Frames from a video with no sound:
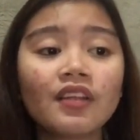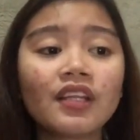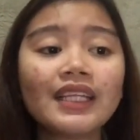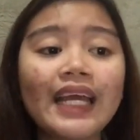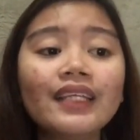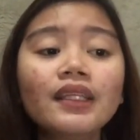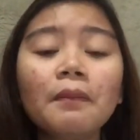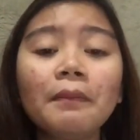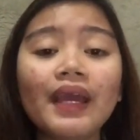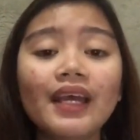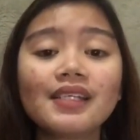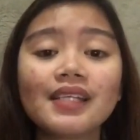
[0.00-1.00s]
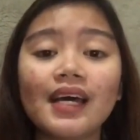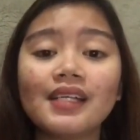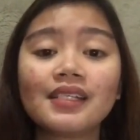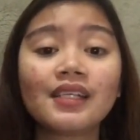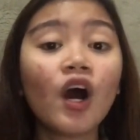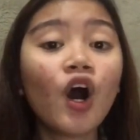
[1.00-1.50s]
The
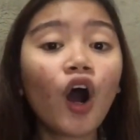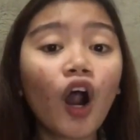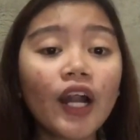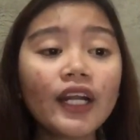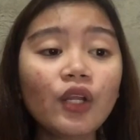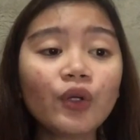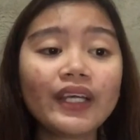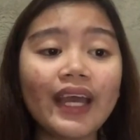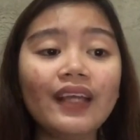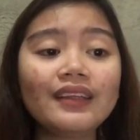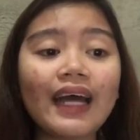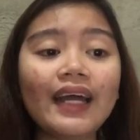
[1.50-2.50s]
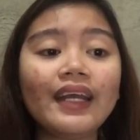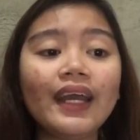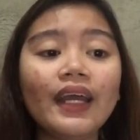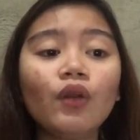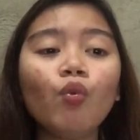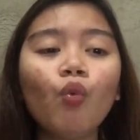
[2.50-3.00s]
databases are located
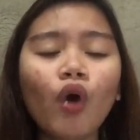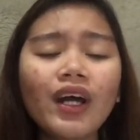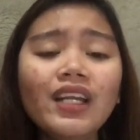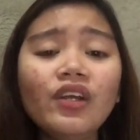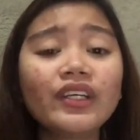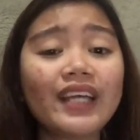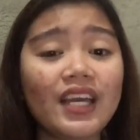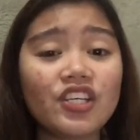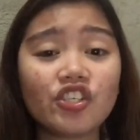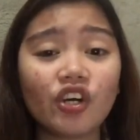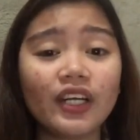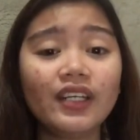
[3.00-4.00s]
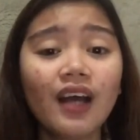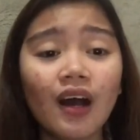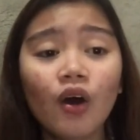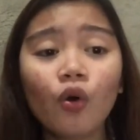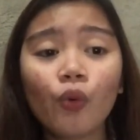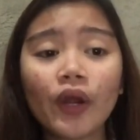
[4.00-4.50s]
in one location
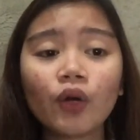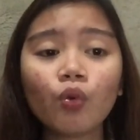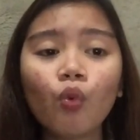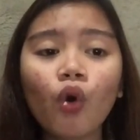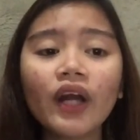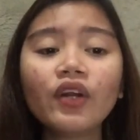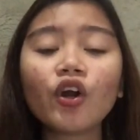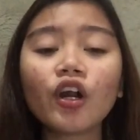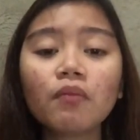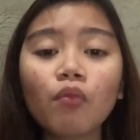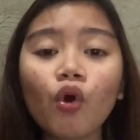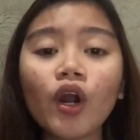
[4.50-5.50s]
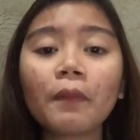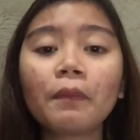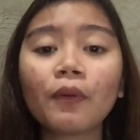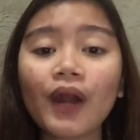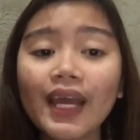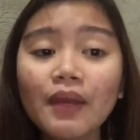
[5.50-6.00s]
where one or more
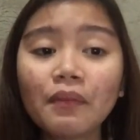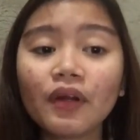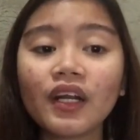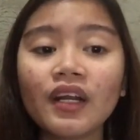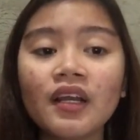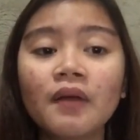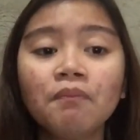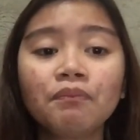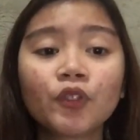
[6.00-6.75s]
primary